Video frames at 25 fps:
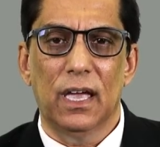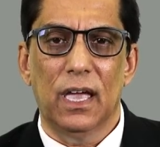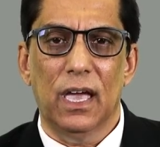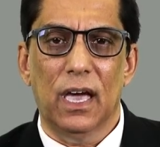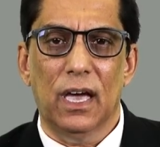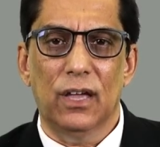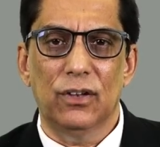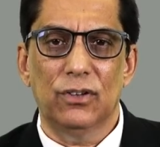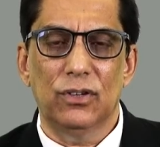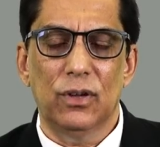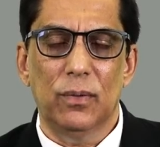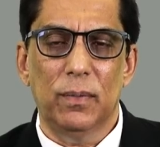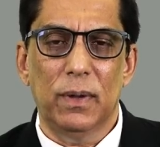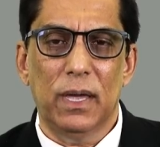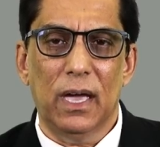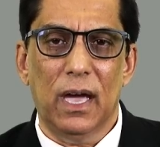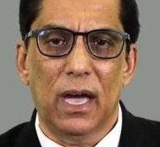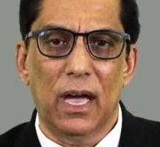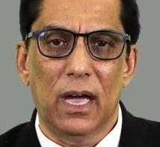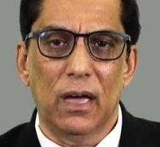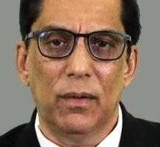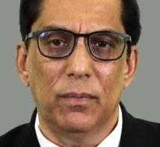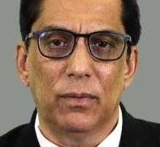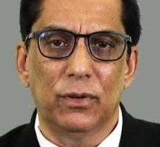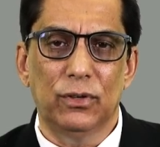and to be
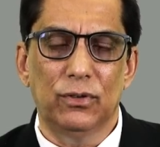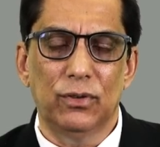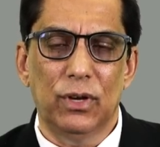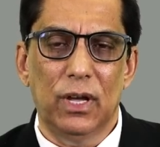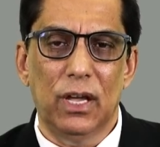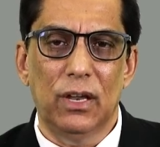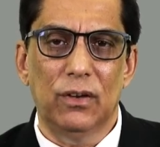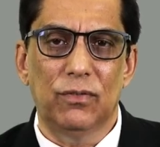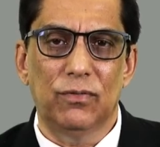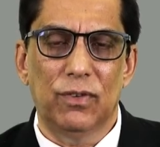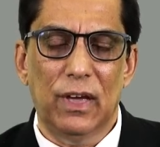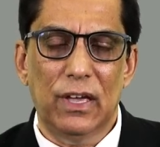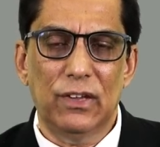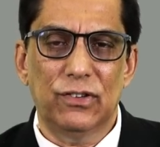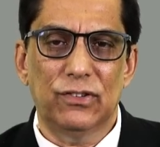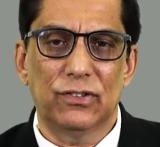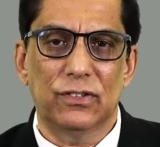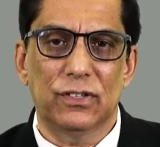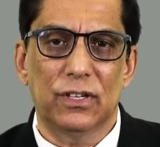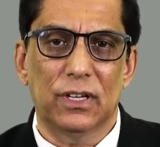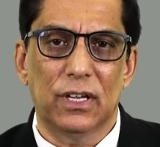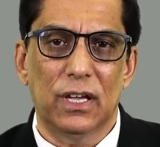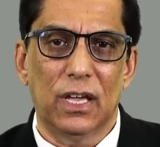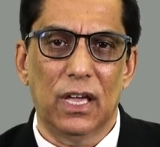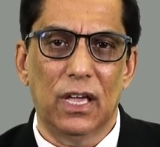able to
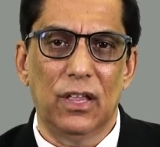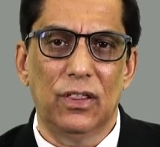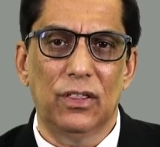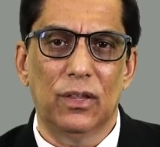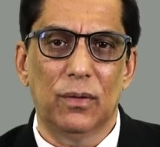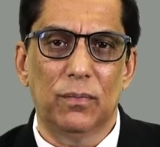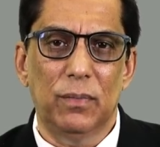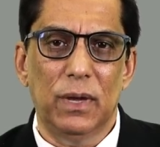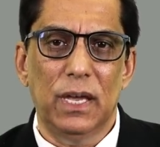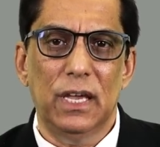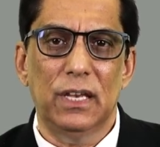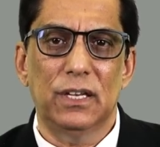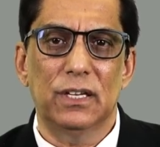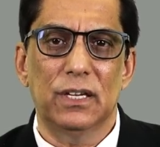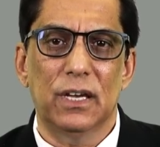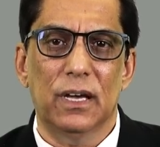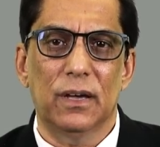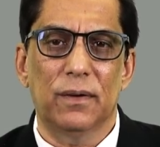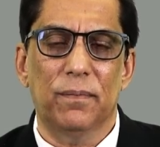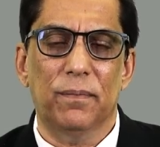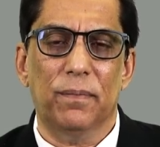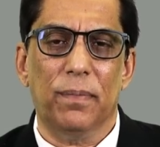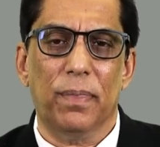invest in the media.